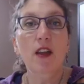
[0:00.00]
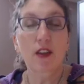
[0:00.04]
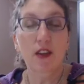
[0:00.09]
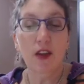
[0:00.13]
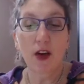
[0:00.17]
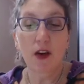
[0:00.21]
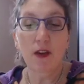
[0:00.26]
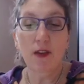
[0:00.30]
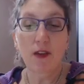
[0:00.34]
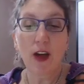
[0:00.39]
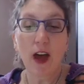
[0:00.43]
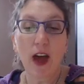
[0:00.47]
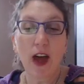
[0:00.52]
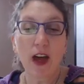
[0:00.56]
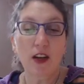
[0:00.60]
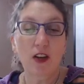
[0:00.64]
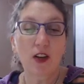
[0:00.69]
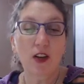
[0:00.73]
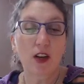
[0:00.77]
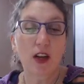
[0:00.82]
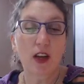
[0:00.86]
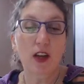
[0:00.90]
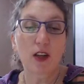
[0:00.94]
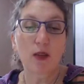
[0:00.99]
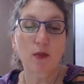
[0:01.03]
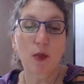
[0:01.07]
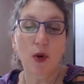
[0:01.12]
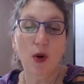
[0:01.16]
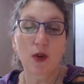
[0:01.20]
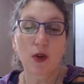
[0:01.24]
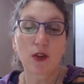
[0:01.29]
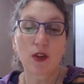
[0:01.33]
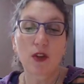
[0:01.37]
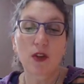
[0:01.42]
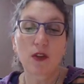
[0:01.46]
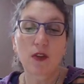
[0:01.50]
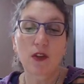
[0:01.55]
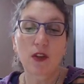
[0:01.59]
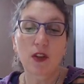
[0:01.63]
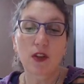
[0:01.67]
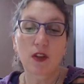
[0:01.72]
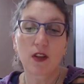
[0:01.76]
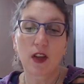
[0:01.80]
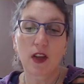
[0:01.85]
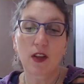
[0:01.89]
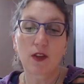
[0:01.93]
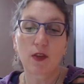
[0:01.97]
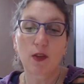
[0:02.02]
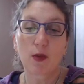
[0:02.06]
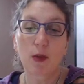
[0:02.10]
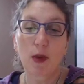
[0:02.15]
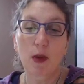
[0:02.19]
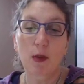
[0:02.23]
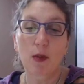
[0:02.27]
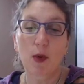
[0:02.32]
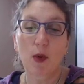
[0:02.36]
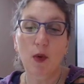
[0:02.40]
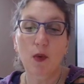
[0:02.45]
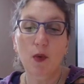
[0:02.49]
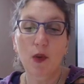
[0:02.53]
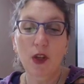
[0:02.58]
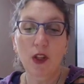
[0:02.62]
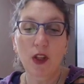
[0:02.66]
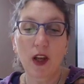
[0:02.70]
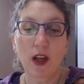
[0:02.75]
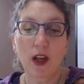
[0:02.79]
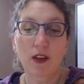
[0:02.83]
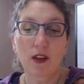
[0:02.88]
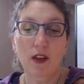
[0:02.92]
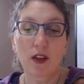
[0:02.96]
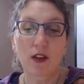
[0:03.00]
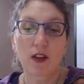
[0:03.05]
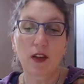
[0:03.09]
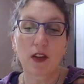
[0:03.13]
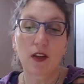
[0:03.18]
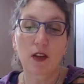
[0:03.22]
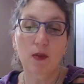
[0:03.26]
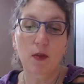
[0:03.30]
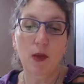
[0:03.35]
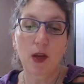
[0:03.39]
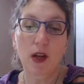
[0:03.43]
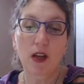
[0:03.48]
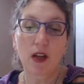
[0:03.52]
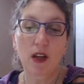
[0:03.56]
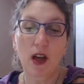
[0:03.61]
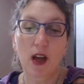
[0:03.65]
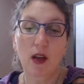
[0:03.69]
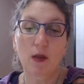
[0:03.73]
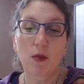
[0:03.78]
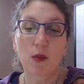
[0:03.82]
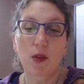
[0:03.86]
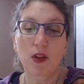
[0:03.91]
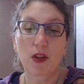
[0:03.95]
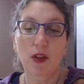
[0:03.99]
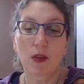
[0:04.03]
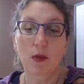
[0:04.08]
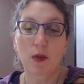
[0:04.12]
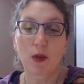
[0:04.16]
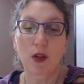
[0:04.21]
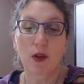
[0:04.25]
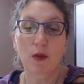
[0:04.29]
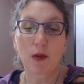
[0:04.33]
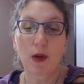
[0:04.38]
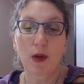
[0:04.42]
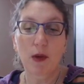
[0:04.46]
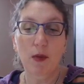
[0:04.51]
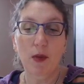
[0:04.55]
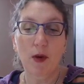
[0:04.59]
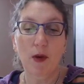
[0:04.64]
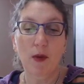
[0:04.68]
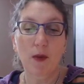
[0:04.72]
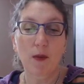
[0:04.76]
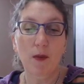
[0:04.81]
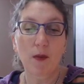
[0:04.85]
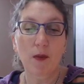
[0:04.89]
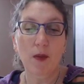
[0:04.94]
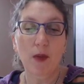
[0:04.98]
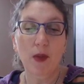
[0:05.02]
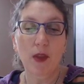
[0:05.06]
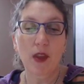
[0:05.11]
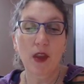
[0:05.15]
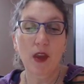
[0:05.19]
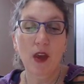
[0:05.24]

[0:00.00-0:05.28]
Self-actualized, positive, successful people realize this and spend time with similar people.